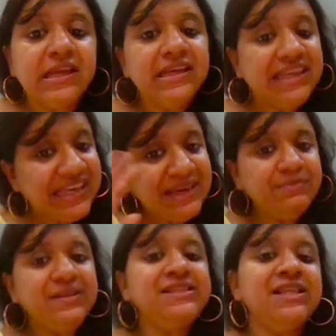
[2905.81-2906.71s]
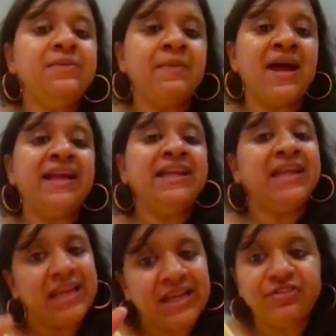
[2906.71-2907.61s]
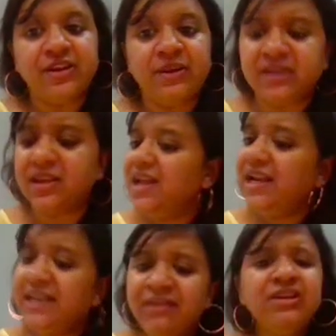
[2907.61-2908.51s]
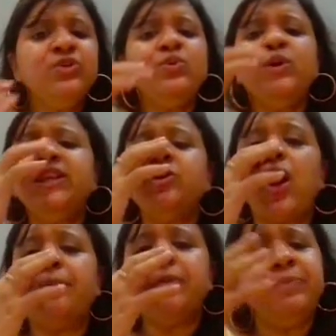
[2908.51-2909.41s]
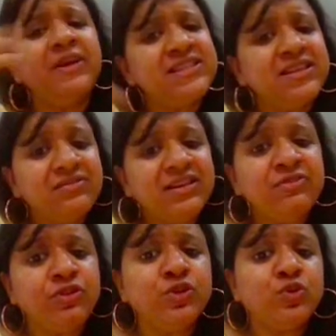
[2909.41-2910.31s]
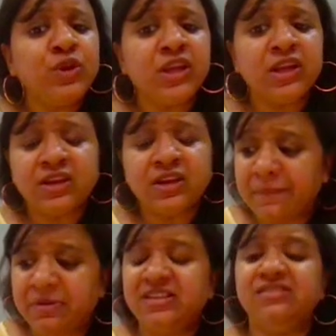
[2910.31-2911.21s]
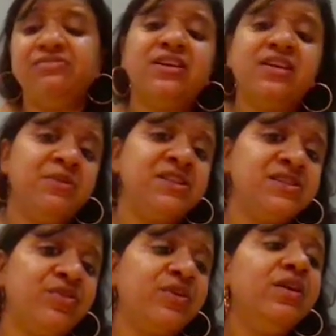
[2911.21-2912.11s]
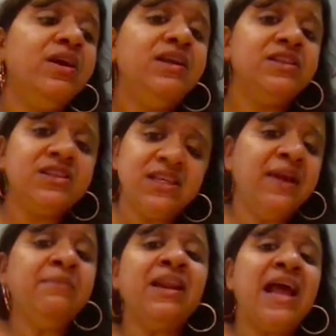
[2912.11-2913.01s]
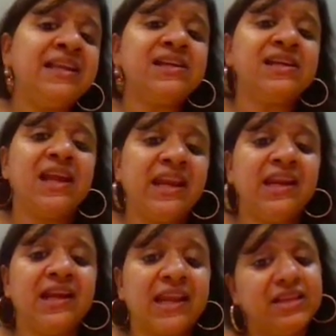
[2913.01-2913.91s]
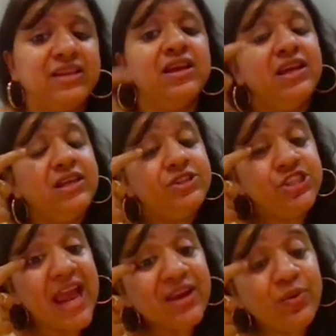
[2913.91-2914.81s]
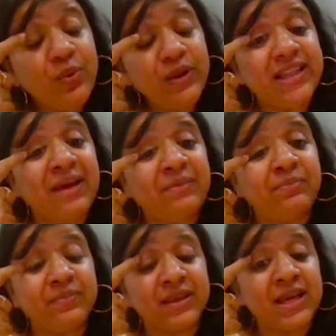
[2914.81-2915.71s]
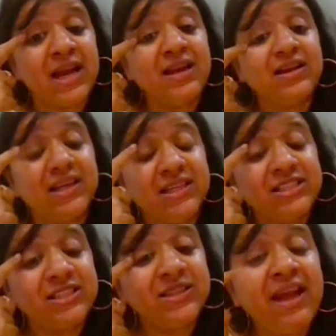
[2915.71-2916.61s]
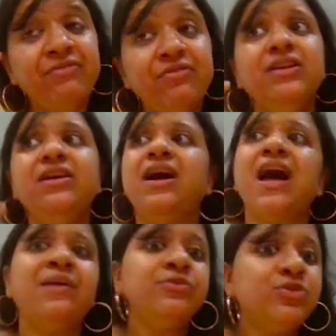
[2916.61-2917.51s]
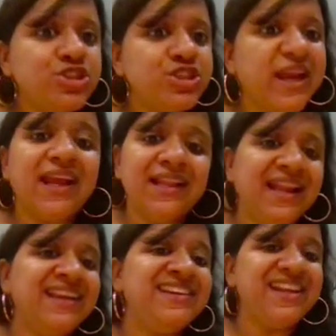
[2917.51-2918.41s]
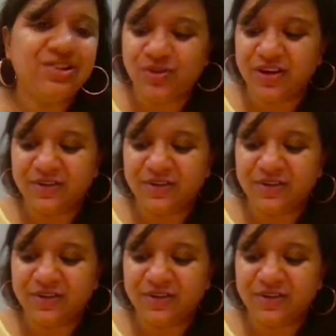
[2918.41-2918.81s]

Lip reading: Keep this in mind and frame it. Never do it a copy paste, even if you're doing repetitive agreements for the same client again and again. Check with them. Yeah, it's never a harm to check in then deliver.